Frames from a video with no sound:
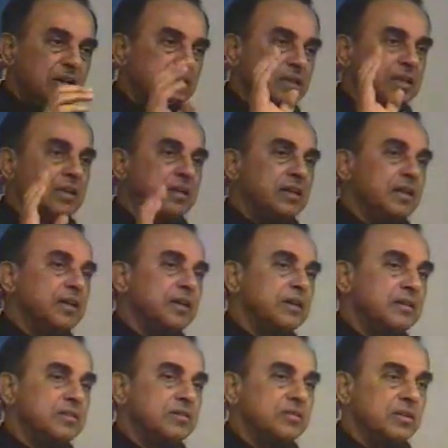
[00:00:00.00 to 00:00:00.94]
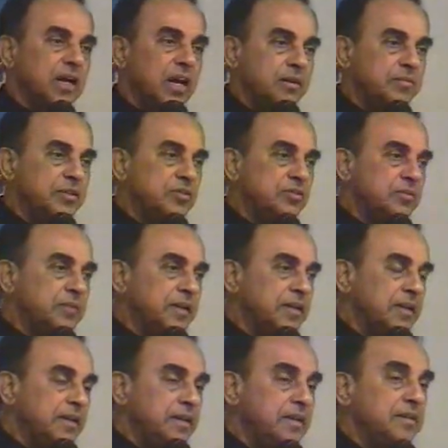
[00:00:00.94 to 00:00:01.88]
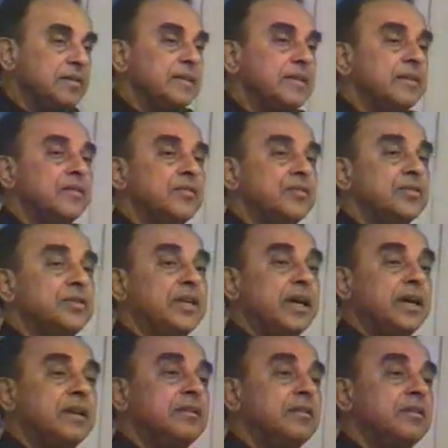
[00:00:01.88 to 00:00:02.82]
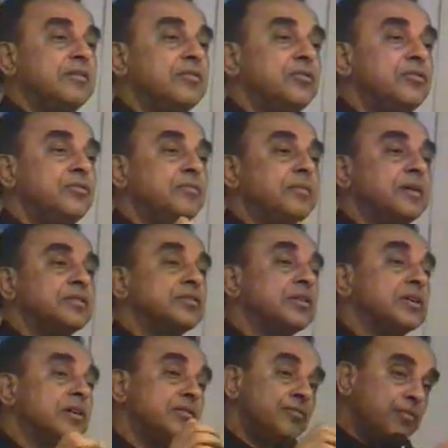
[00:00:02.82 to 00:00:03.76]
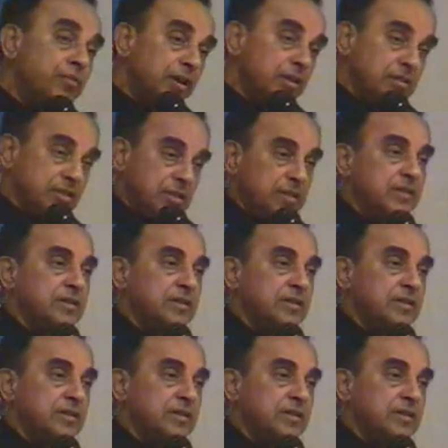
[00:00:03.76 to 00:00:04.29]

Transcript: the garbage to be clean, then you must convert